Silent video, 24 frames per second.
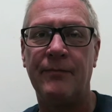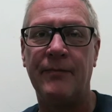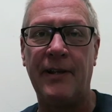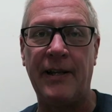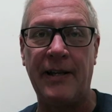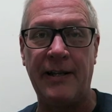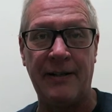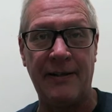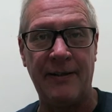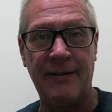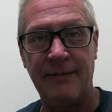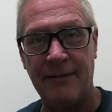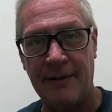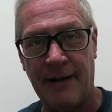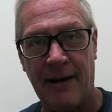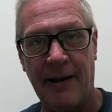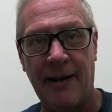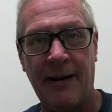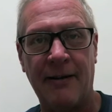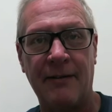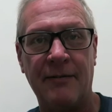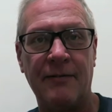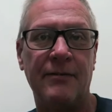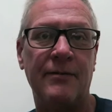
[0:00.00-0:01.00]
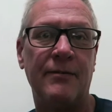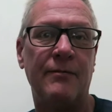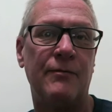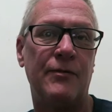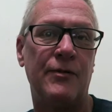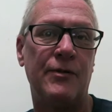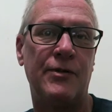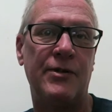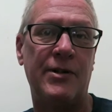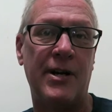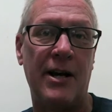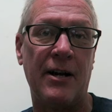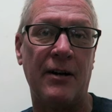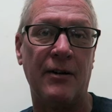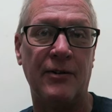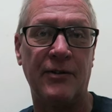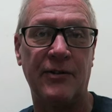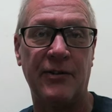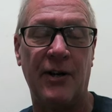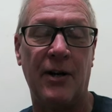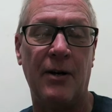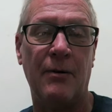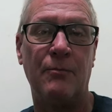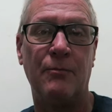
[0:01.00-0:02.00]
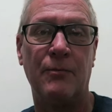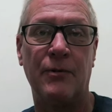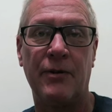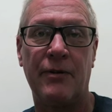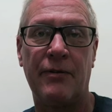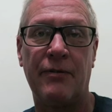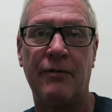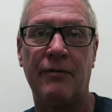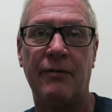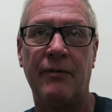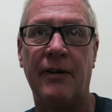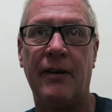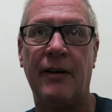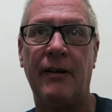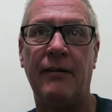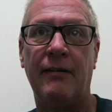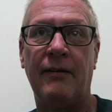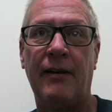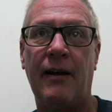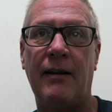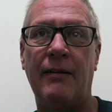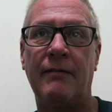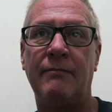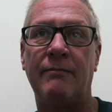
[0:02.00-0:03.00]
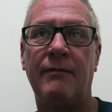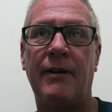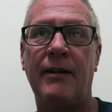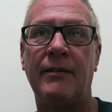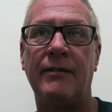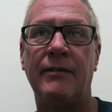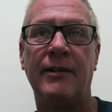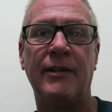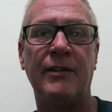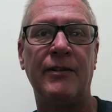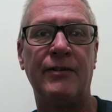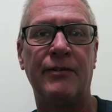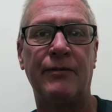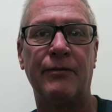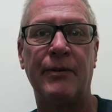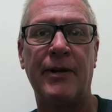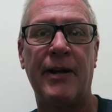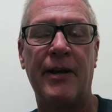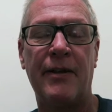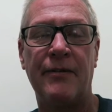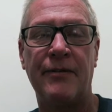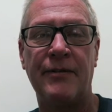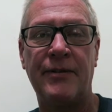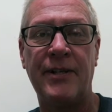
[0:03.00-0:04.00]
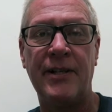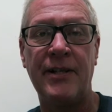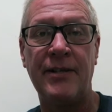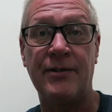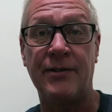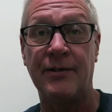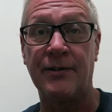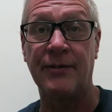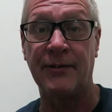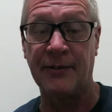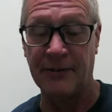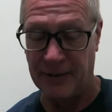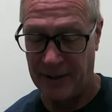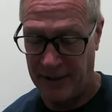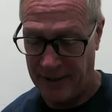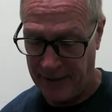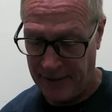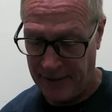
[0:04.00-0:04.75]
eat it and share some with at least 3 other teachers.